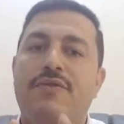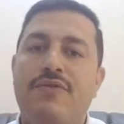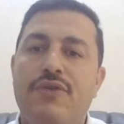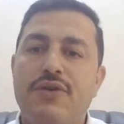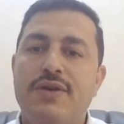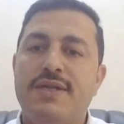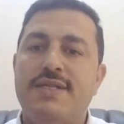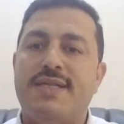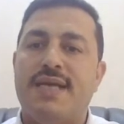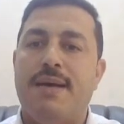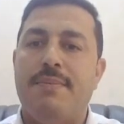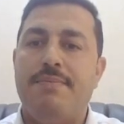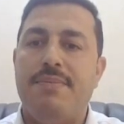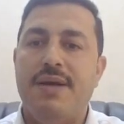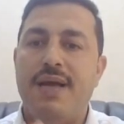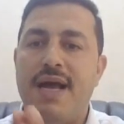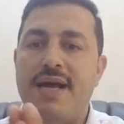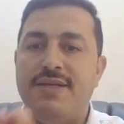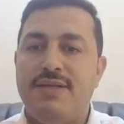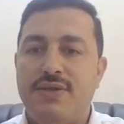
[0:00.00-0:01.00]
For
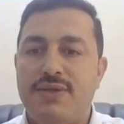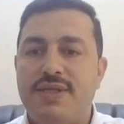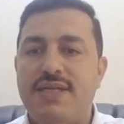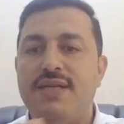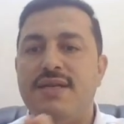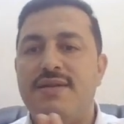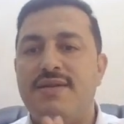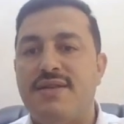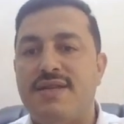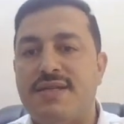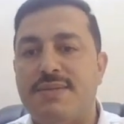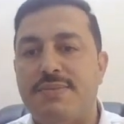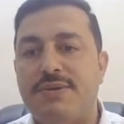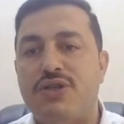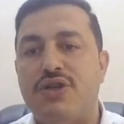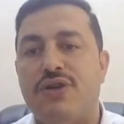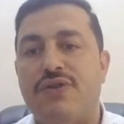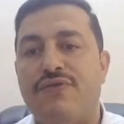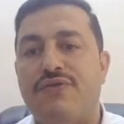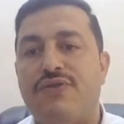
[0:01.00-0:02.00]
example, as you see in this
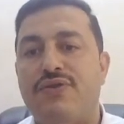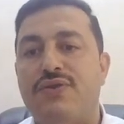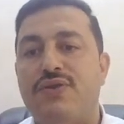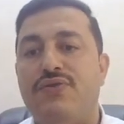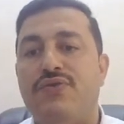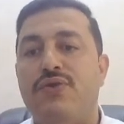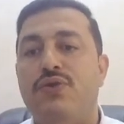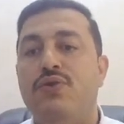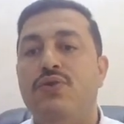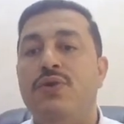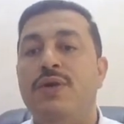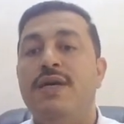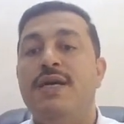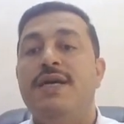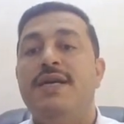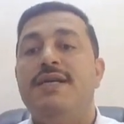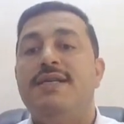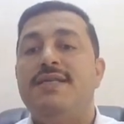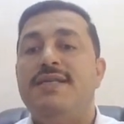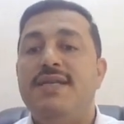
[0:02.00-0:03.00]
picture in front of you,
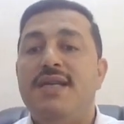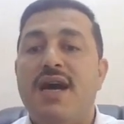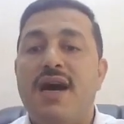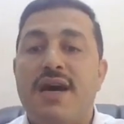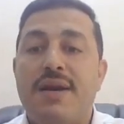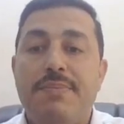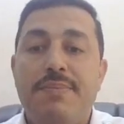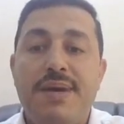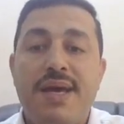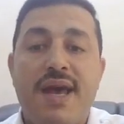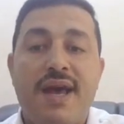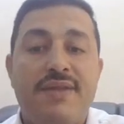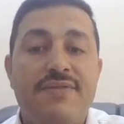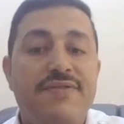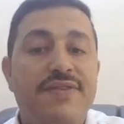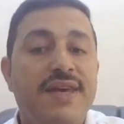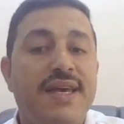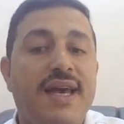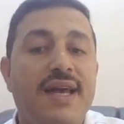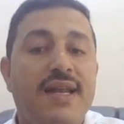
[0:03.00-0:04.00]
CRP
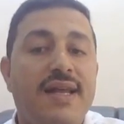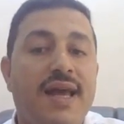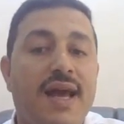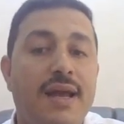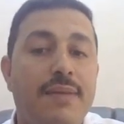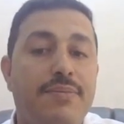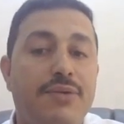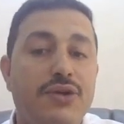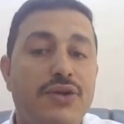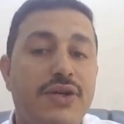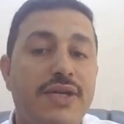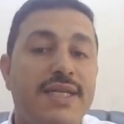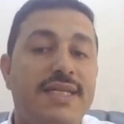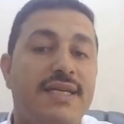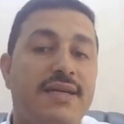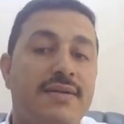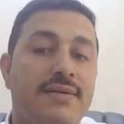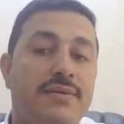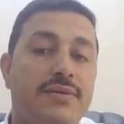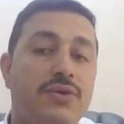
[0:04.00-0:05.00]
and fecal
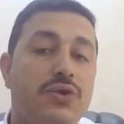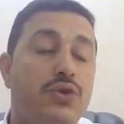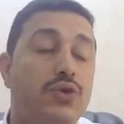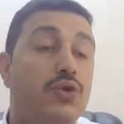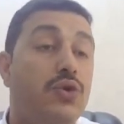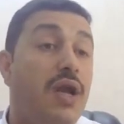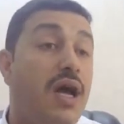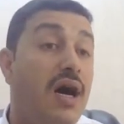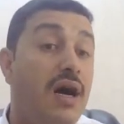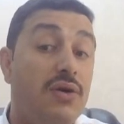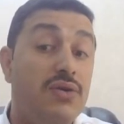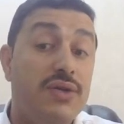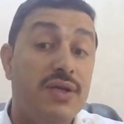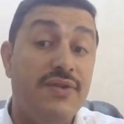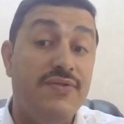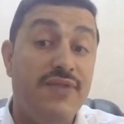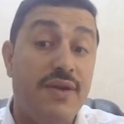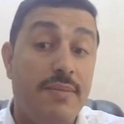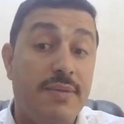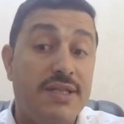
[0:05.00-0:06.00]
calprotectin to rule
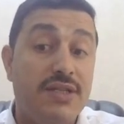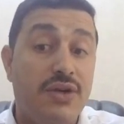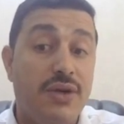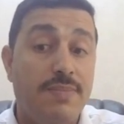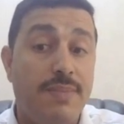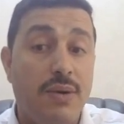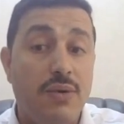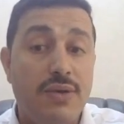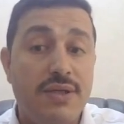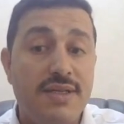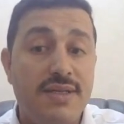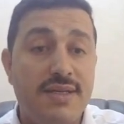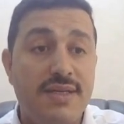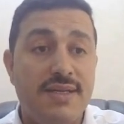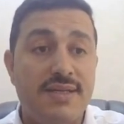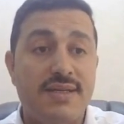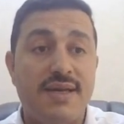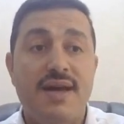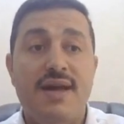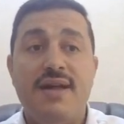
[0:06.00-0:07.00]
out inflammatory bowel
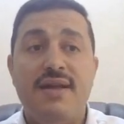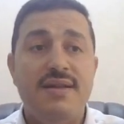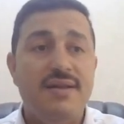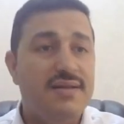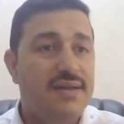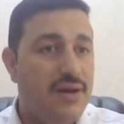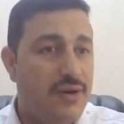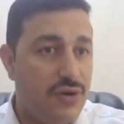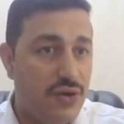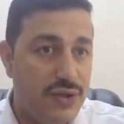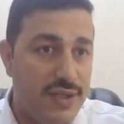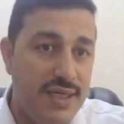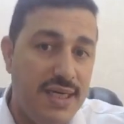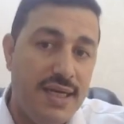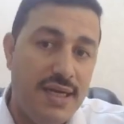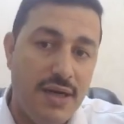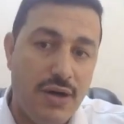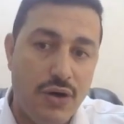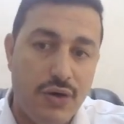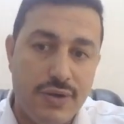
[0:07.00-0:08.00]
disease. These are
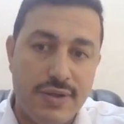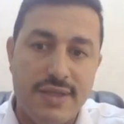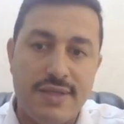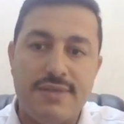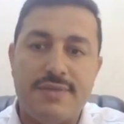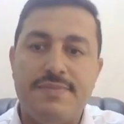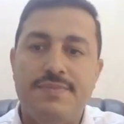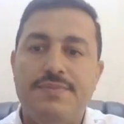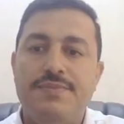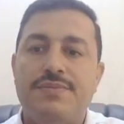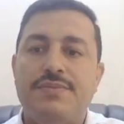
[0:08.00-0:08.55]
routinely ordered.